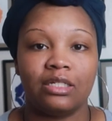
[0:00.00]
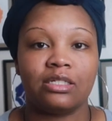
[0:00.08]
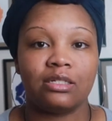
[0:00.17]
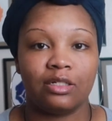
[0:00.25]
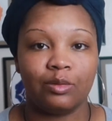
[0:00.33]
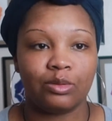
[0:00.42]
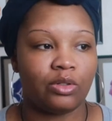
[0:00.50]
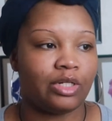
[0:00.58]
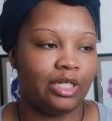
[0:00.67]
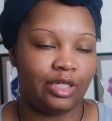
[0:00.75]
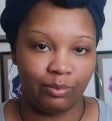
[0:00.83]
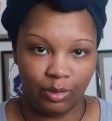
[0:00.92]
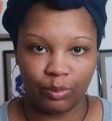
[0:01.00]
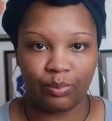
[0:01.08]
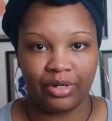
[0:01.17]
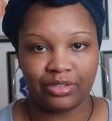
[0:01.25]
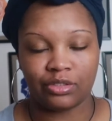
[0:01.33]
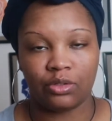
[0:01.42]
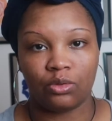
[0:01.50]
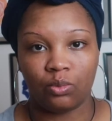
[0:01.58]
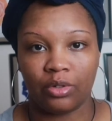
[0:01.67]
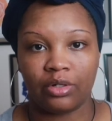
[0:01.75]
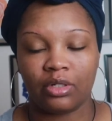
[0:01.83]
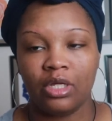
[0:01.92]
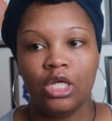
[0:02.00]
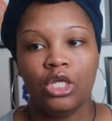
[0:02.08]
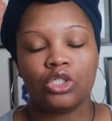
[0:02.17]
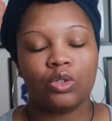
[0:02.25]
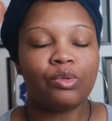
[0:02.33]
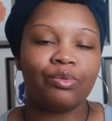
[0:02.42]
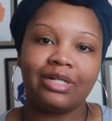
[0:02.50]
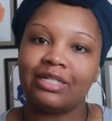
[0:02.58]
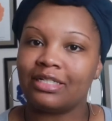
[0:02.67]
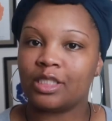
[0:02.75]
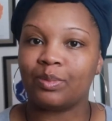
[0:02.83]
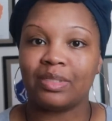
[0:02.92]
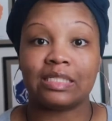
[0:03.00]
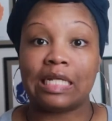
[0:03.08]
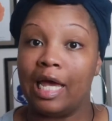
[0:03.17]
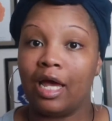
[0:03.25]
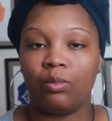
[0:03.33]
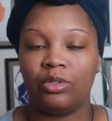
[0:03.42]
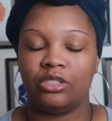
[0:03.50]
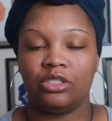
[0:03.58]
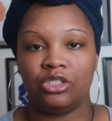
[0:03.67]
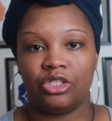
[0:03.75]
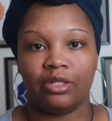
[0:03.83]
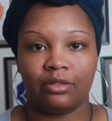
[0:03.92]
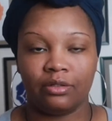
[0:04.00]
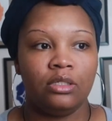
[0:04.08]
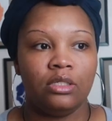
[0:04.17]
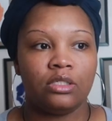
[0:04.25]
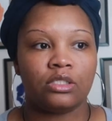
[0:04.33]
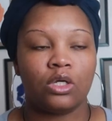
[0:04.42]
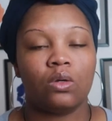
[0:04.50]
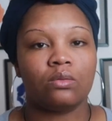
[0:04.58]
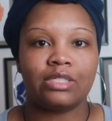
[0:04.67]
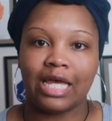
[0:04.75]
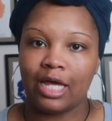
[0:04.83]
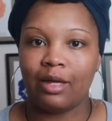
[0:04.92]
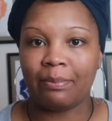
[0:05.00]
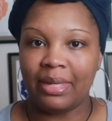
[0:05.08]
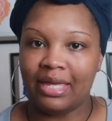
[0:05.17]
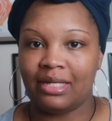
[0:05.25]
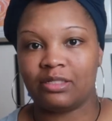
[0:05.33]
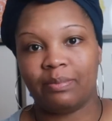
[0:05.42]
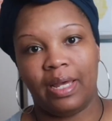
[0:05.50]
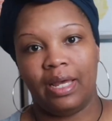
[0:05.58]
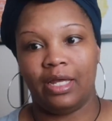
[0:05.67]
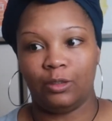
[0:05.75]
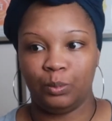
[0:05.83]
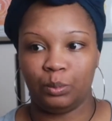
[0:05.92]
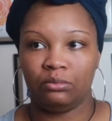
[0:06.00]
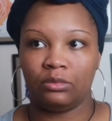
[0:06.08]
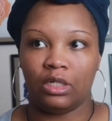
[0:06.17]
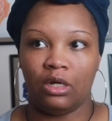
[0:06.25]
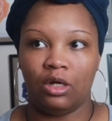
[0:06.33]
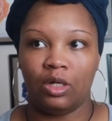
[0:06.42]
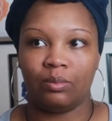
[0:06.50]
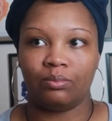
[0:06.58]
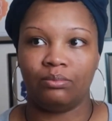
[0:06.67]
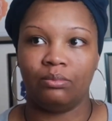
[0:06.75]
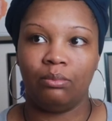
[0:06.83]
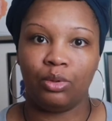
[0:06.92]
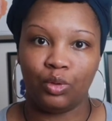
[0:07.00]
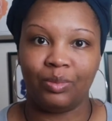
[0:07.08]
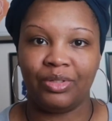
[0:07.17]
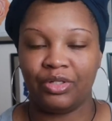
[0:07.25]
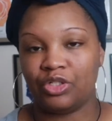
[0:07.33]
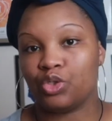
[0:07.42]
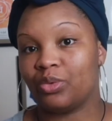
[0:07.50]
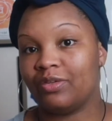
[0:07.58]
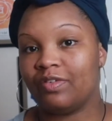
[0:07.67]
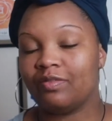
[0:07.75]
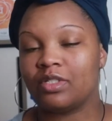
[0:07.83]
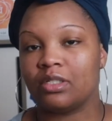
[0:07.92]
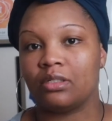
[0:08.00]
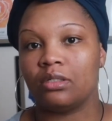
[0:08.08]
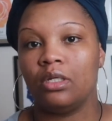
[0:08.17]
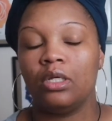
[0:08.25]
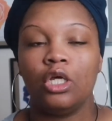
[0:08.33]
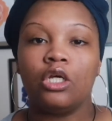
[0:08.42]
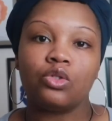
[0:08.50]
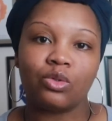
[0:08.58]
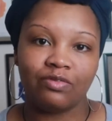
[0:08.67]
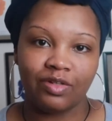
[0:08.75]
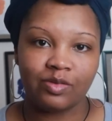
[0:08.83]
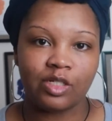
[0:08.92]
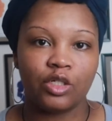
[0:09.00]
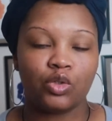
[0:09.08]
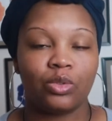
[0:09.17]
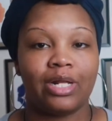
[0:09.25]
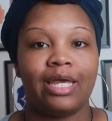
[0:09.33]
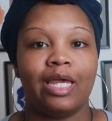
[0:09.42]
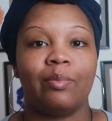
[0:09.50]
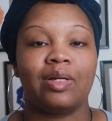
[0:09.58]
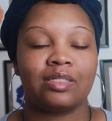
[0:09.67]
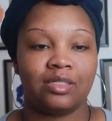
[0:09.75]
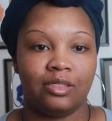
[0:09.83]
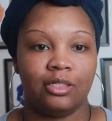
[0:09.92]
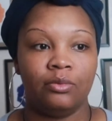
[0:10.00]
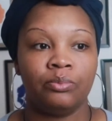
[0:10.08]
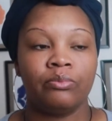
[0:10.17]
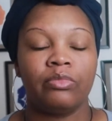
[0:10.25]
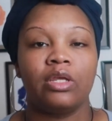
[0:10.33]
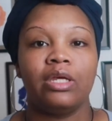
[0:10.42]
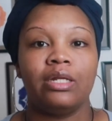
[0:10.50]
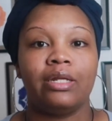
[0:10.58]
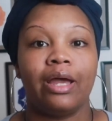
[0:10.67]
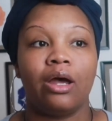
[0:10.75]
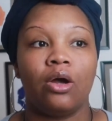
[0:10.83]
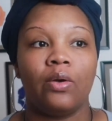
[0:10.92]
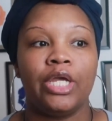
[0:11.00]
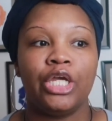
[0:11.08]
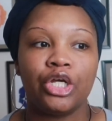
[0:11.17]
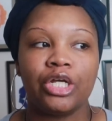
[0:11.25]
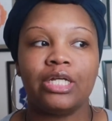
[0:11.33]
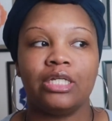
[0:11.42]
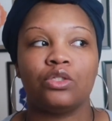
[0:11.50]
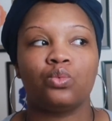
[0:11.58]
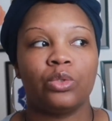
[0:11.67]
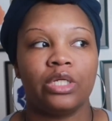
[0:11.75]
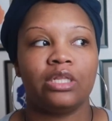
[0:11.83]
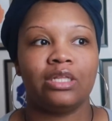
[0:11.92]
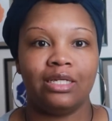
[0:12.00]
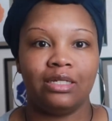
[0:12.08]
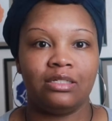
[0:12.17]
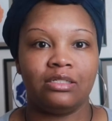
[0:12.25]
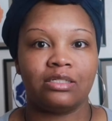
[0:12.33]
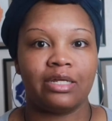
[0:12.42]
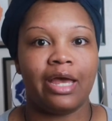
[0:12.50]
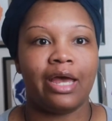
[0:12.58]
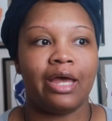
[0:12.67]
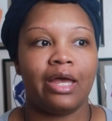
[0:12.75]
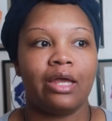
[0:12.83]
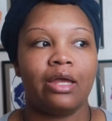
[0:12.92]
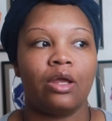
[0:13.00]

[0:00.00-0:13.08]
sleep so that he can be prepared to go to work. So we really didn't spend time with each other. So time passed by. Boom, here's 2015. 2015 is when I had my son. Now here is when things got